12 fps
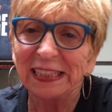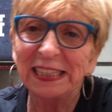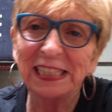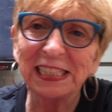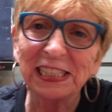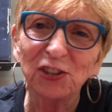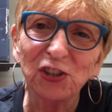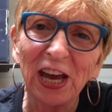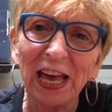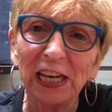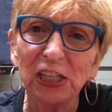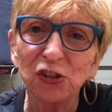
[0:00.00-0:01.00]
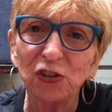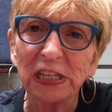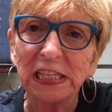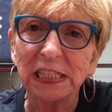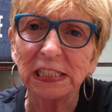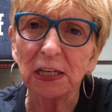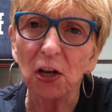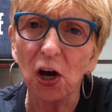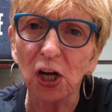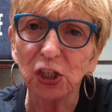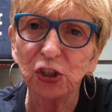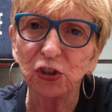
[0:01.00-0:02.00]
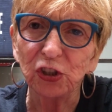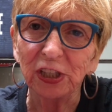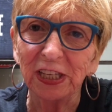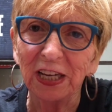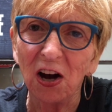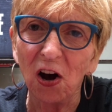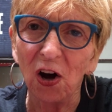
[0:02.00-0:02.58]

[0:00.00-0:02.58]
This challenge is launching